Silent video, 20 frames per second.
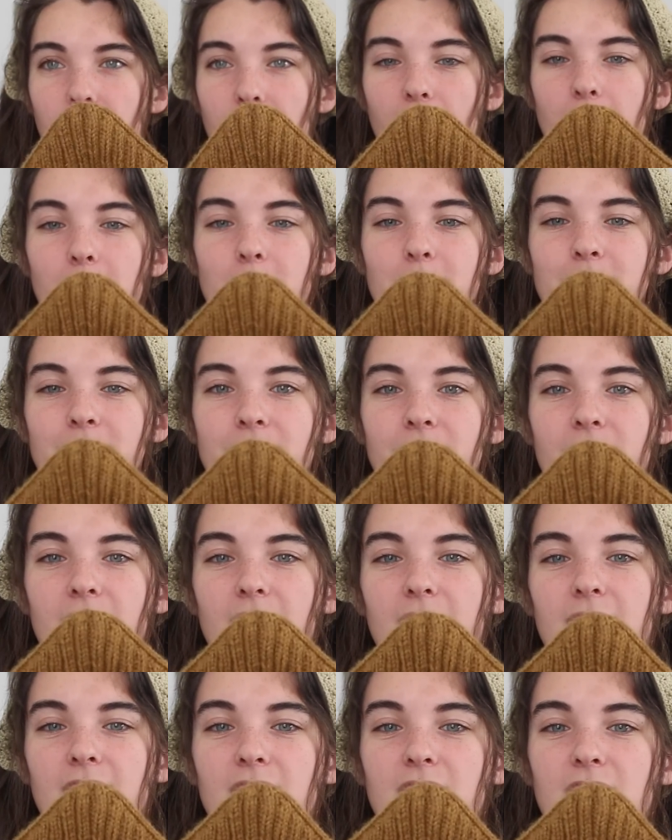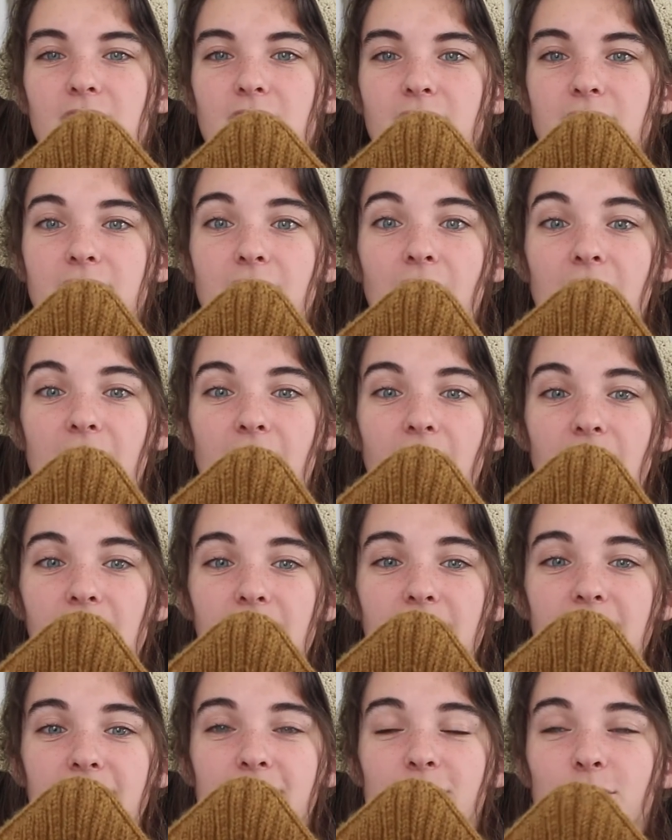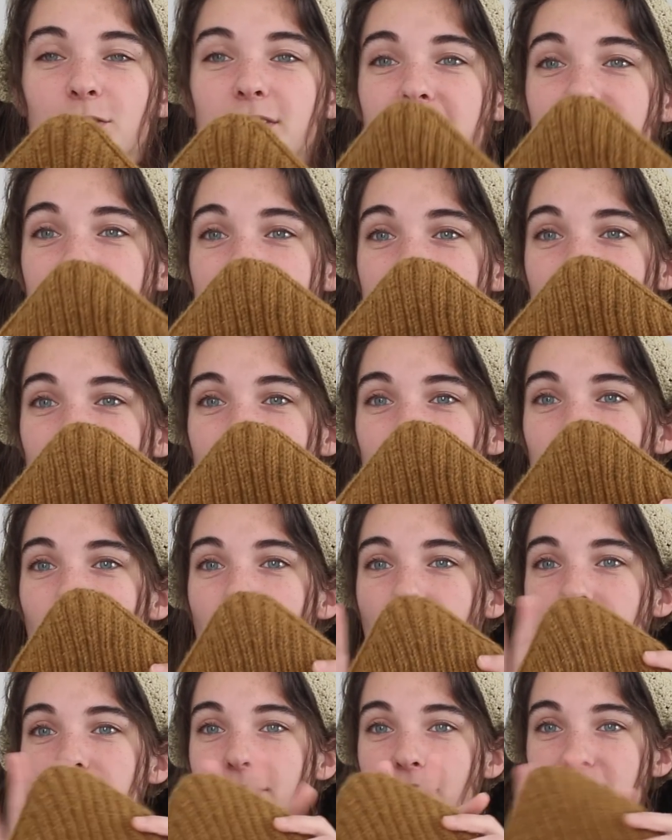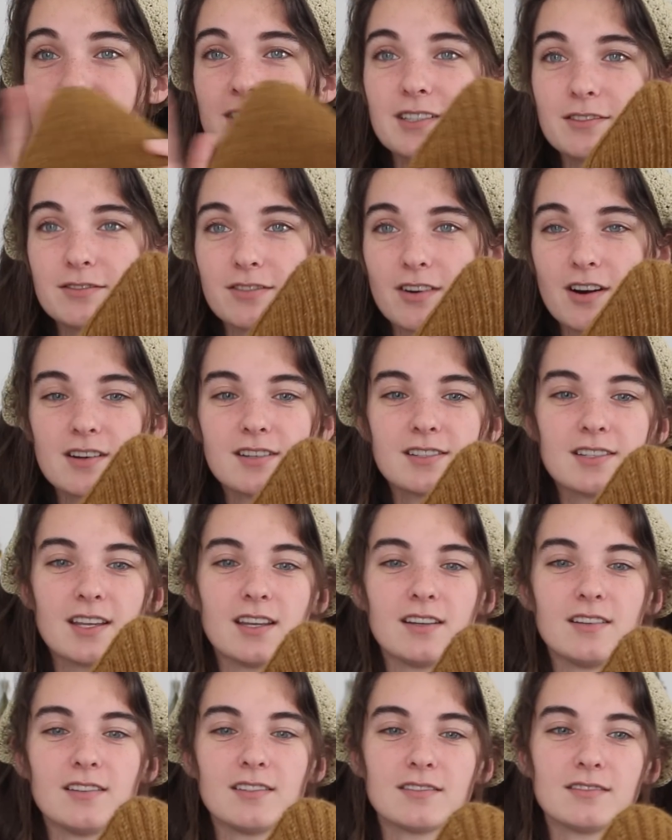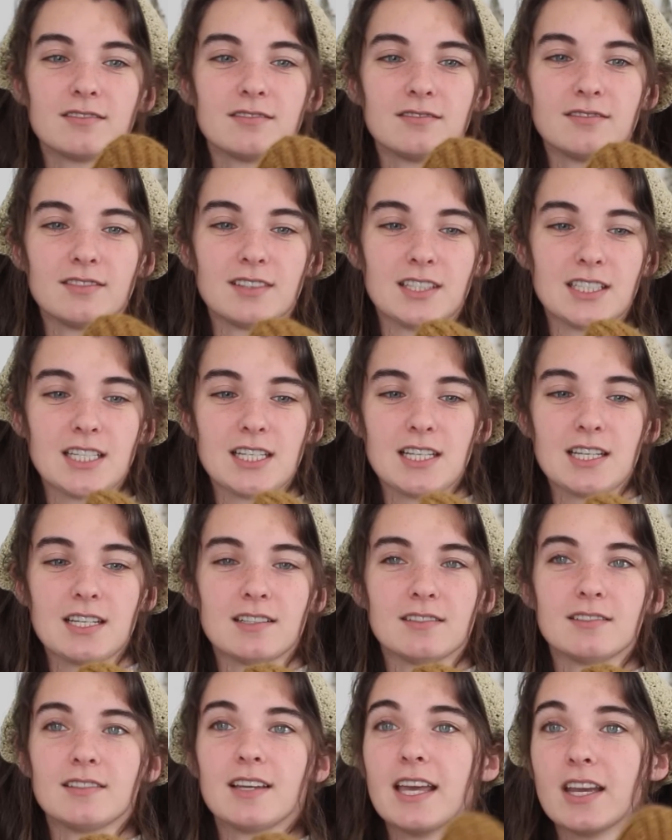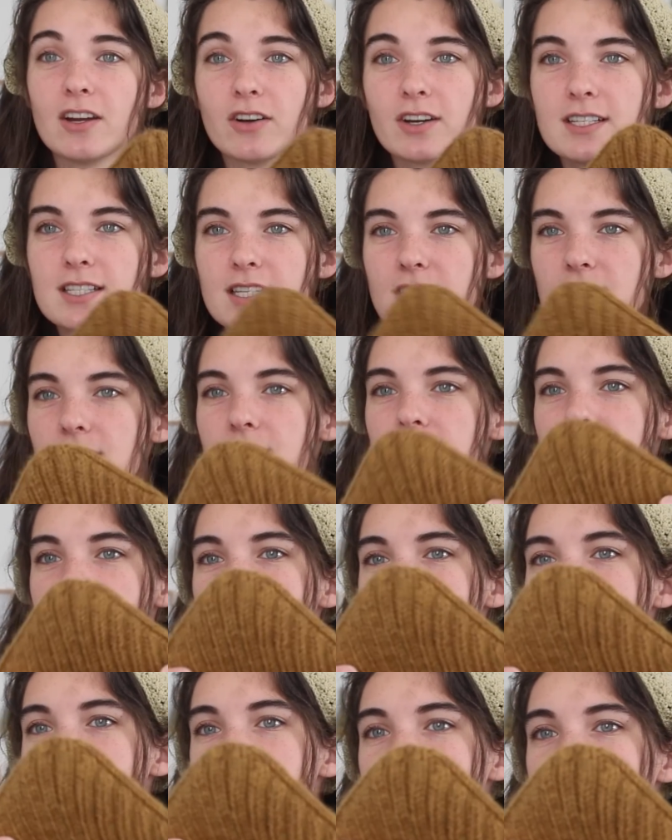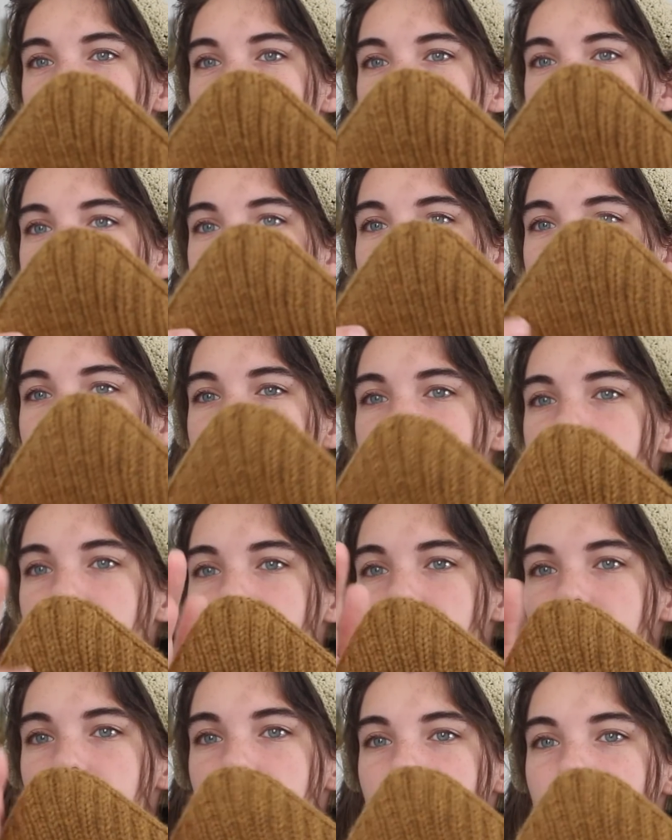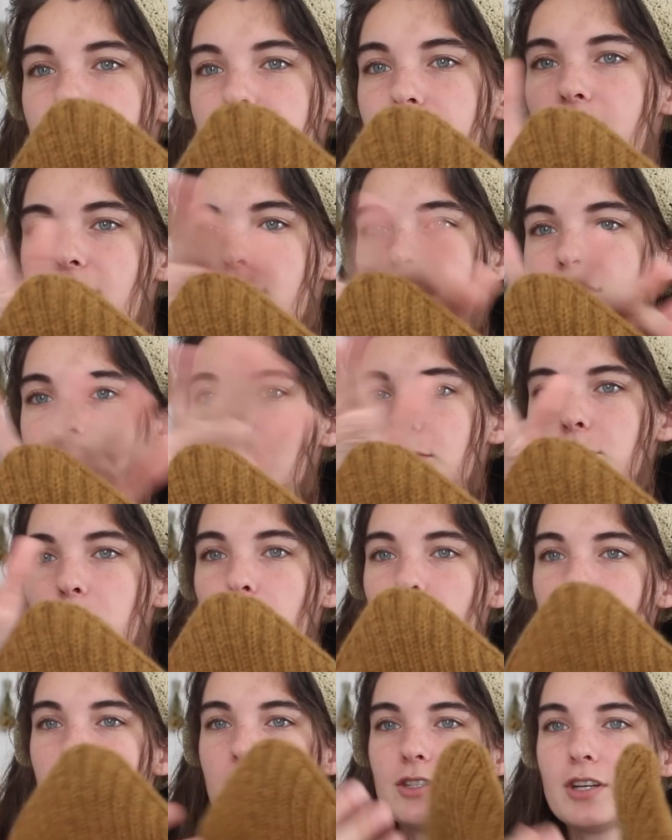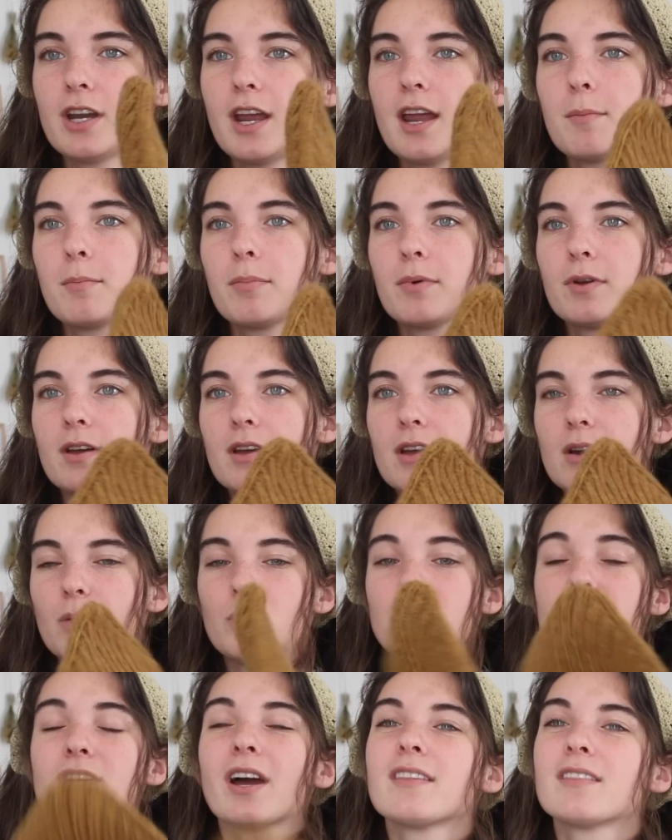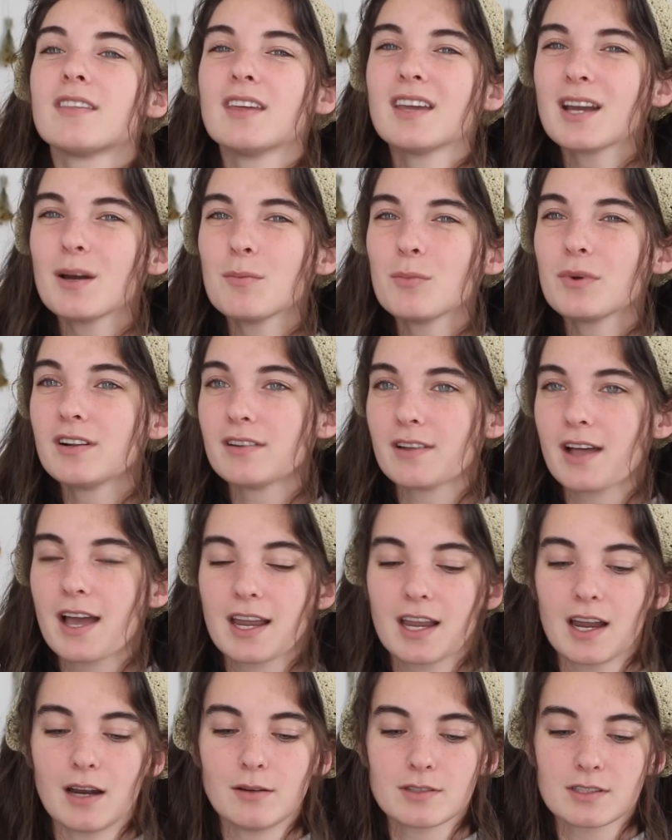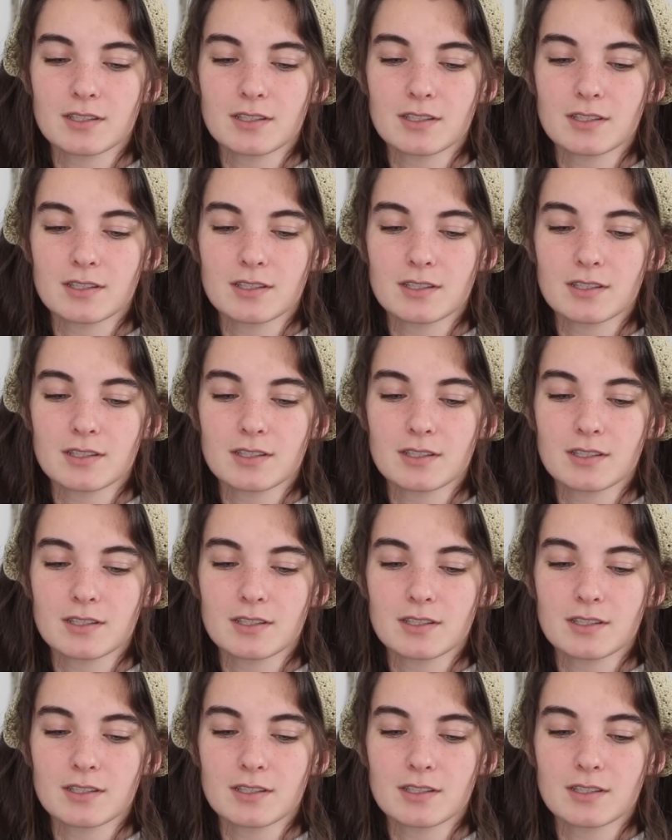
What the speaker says: But yeah, I enjoyed this. You do all the fun stuff first, like the increases to create this fun little pointy shape, which I think I'm gonna like.